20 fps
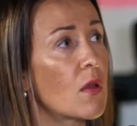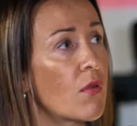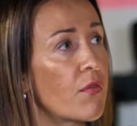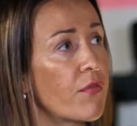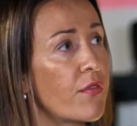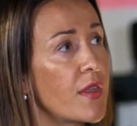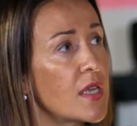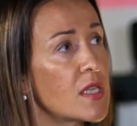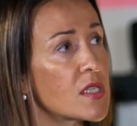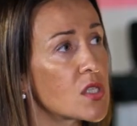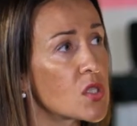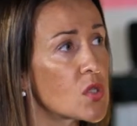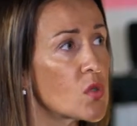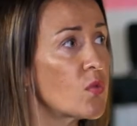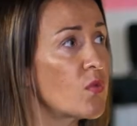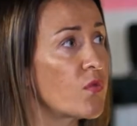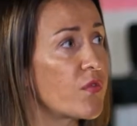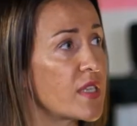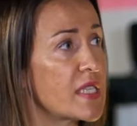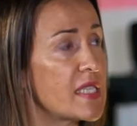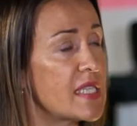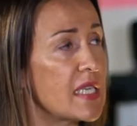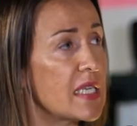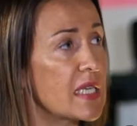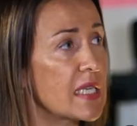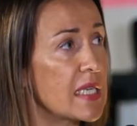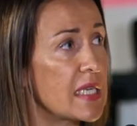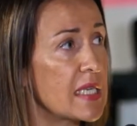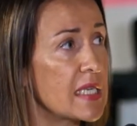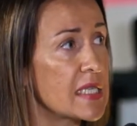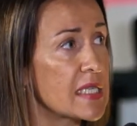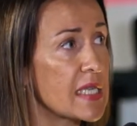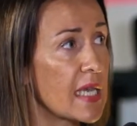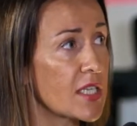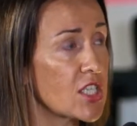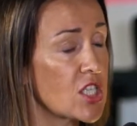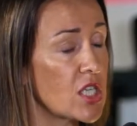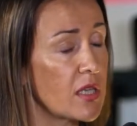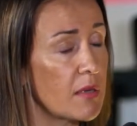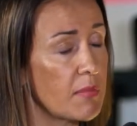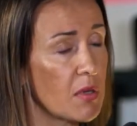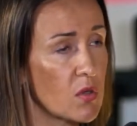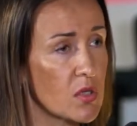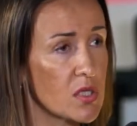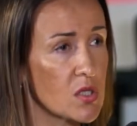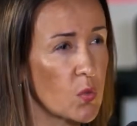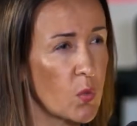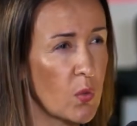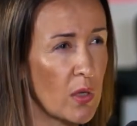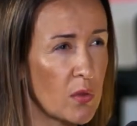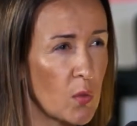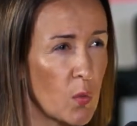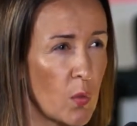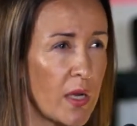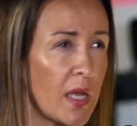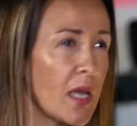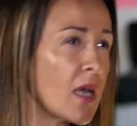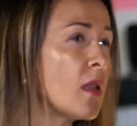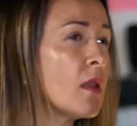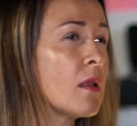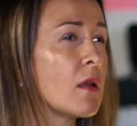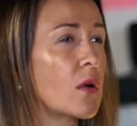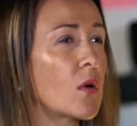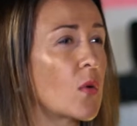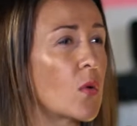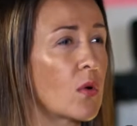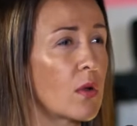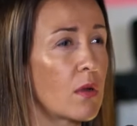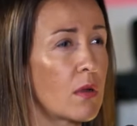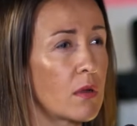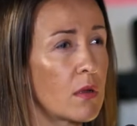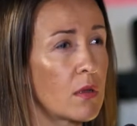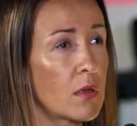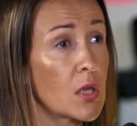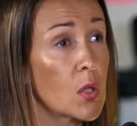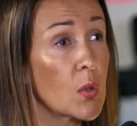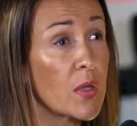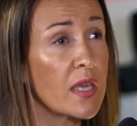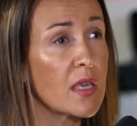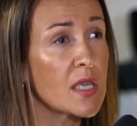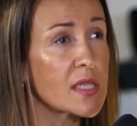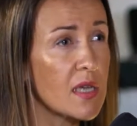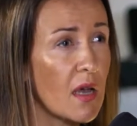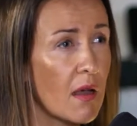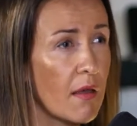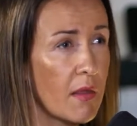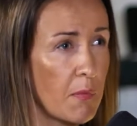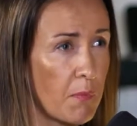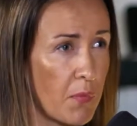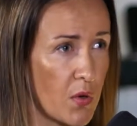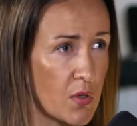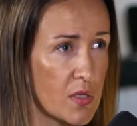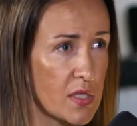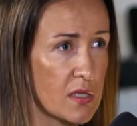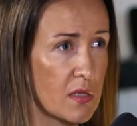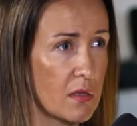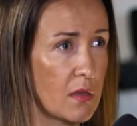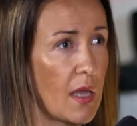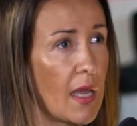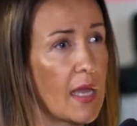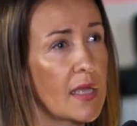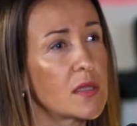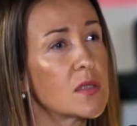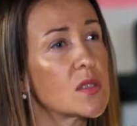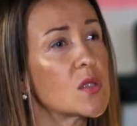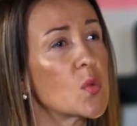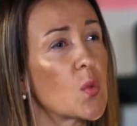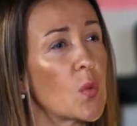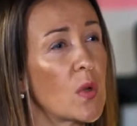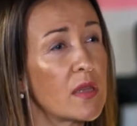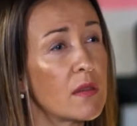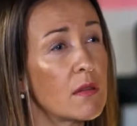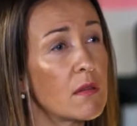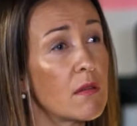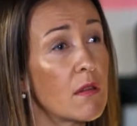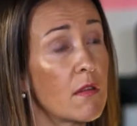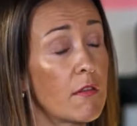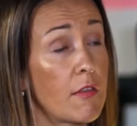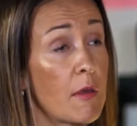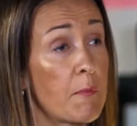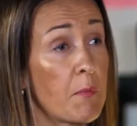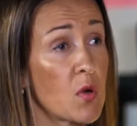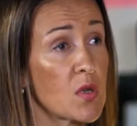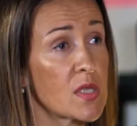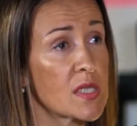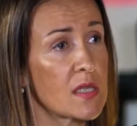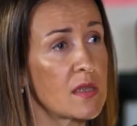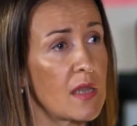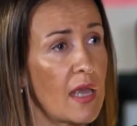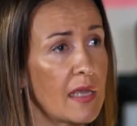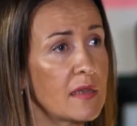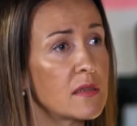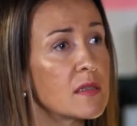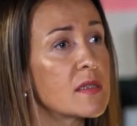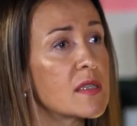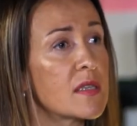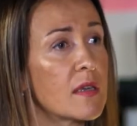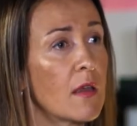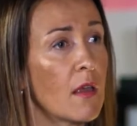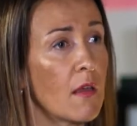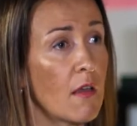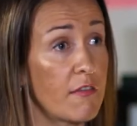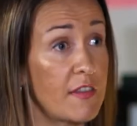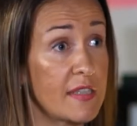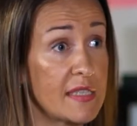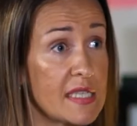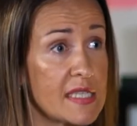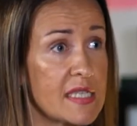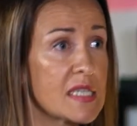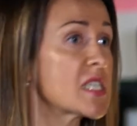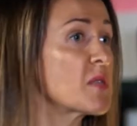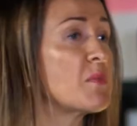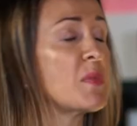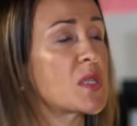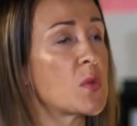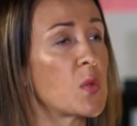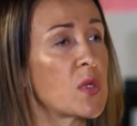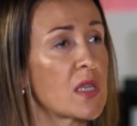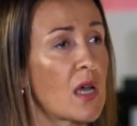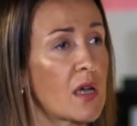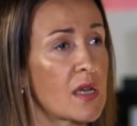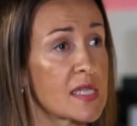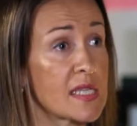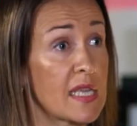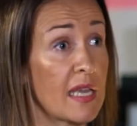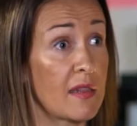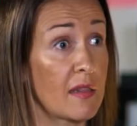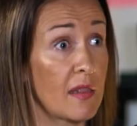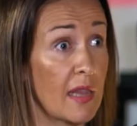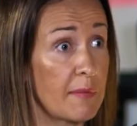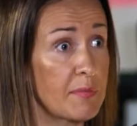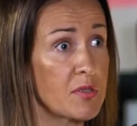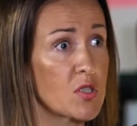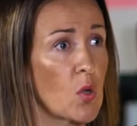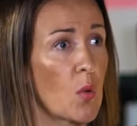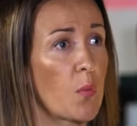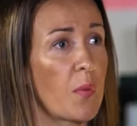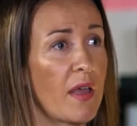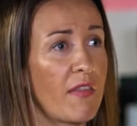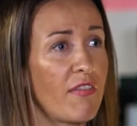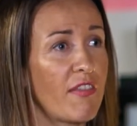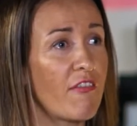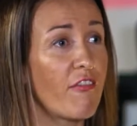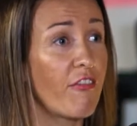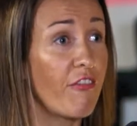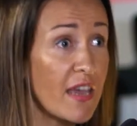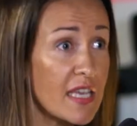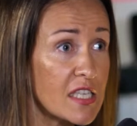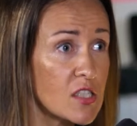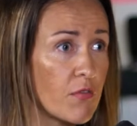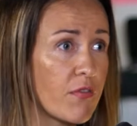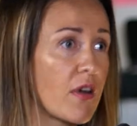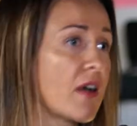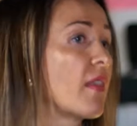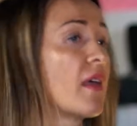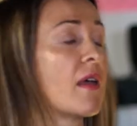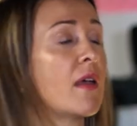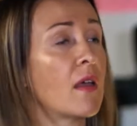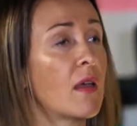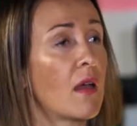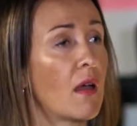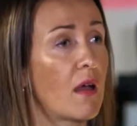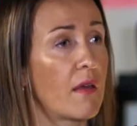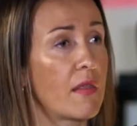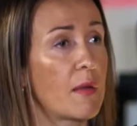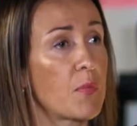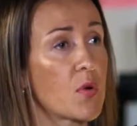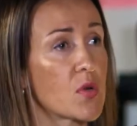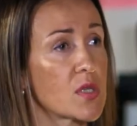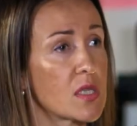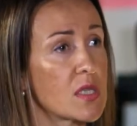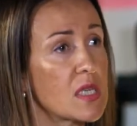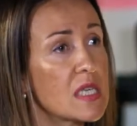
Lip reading: of this Zoom fatigue is actually because when we are looking at other person, and when the person and the distance between us and laptop and the face of other person